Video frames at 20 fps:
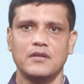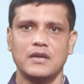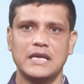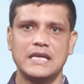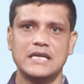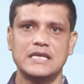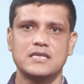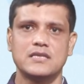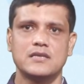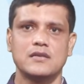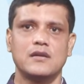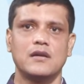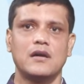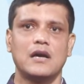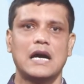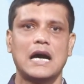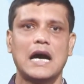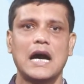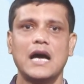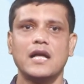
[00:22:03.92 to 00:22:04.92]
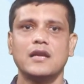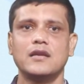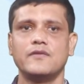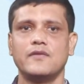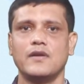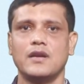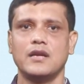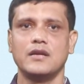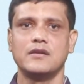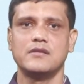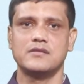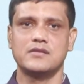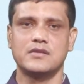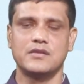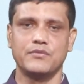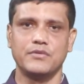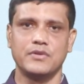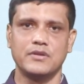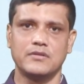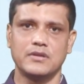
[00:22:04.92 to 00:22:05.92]
is unevenly
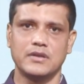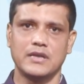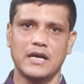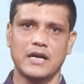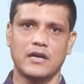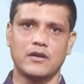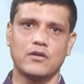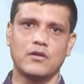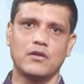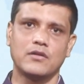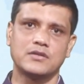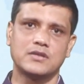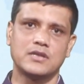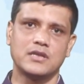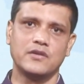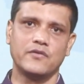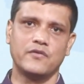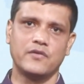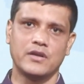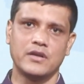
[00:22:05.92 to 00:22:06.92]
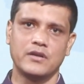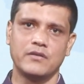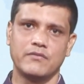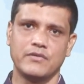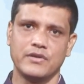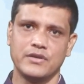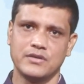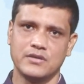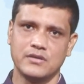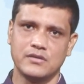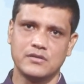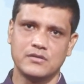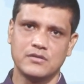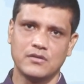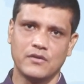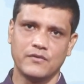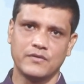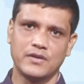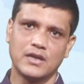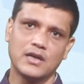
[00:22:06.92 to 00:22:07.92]
distributed across the different regions
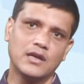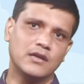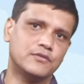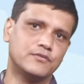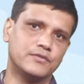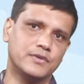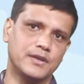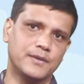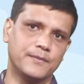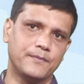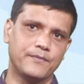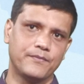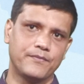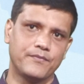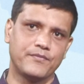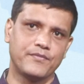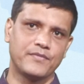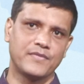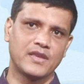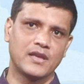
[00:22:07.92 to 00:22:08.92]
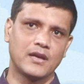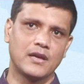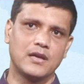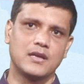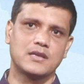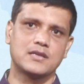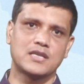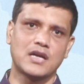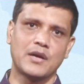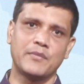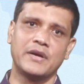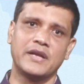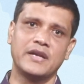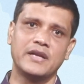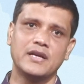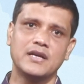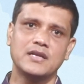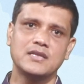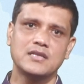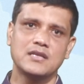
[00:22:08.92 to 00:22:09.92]
of the country. Some
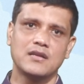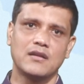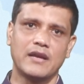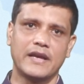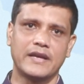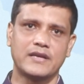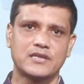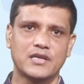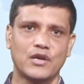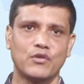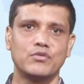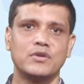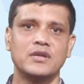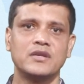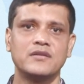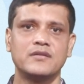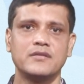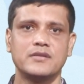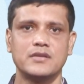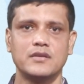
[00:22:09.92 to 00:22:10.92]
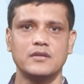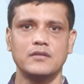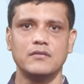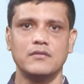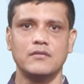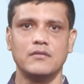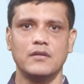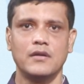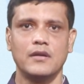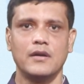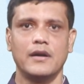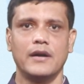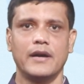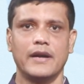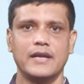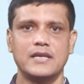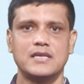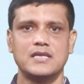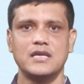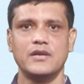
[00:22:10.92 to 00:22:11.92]
areas, like southern region,
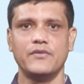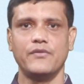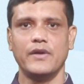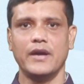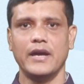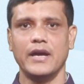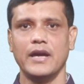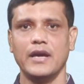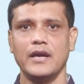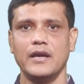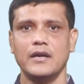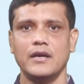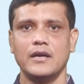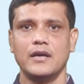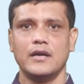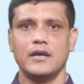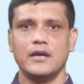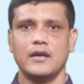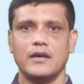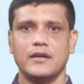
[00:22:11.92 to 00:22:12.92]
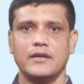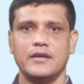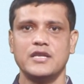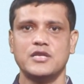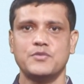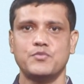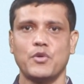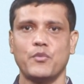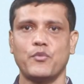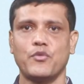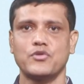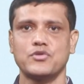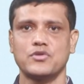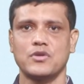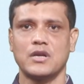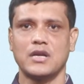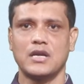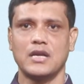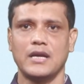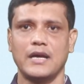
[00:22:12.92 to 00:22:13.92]
receive a
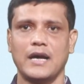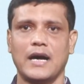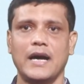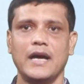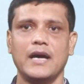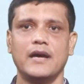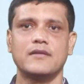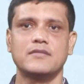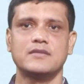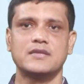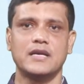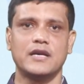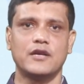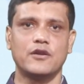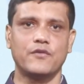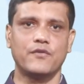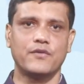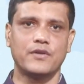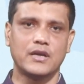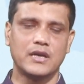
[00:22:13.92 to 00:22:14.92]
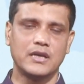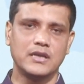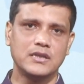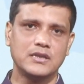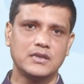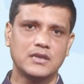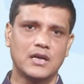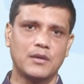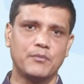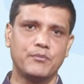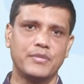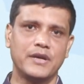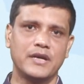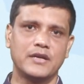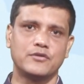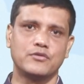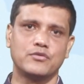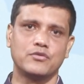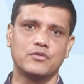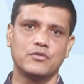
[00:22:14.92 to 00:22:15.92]
disproportionately higher share of credit
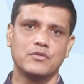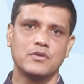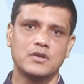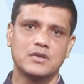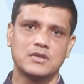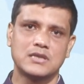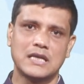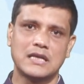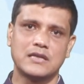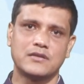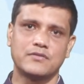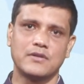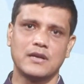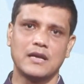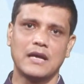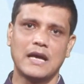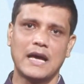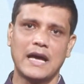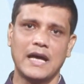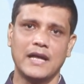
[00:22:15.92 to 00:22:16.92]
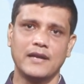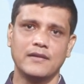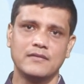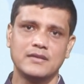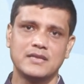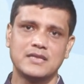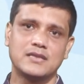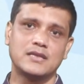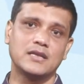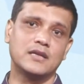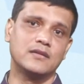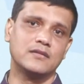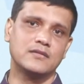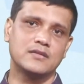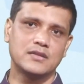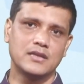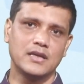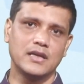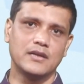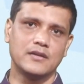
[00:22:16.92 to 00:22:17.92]
compared to central and eastern
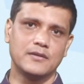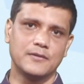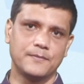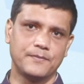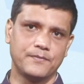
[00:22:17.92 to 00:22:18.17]
state,